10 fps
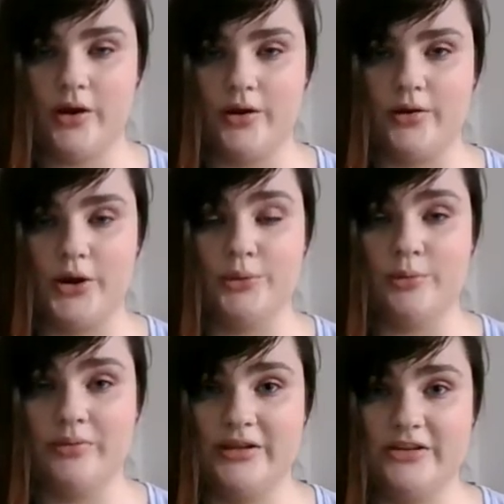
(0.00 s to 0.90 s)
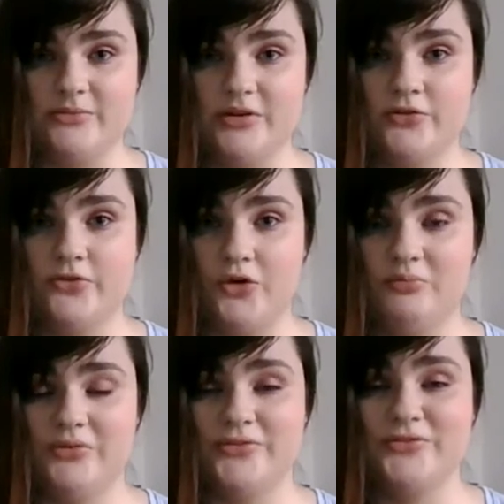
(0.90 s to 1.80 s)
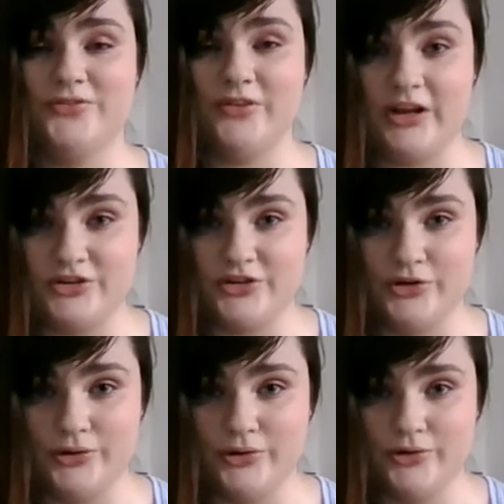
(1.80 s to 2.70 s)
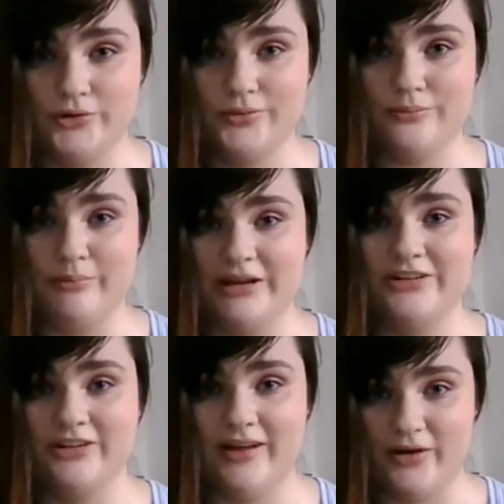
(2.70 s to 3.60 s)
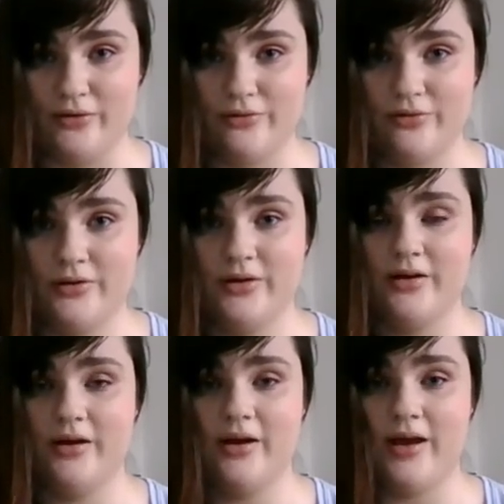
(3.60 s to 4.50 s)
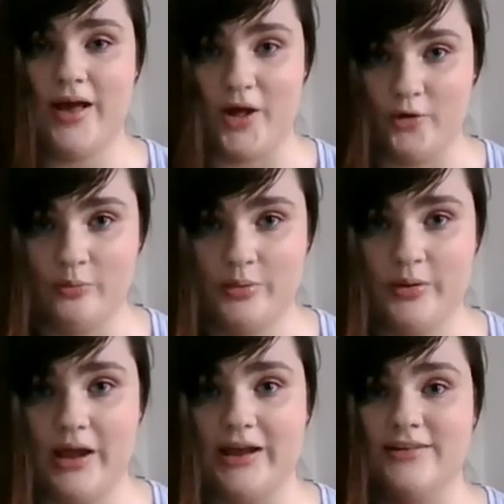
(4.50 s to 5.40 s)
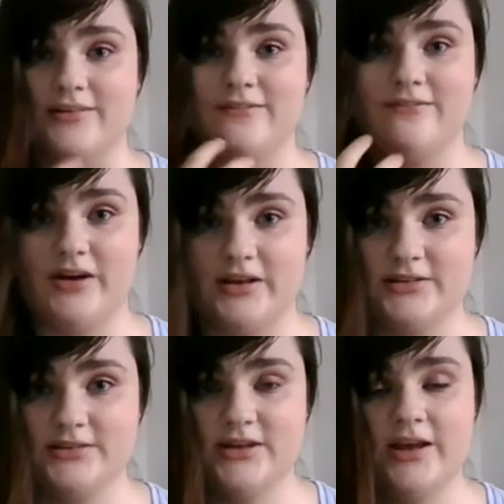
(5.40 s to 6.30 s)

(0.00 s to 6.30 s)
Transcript: a replacement for professional mental health help and advice.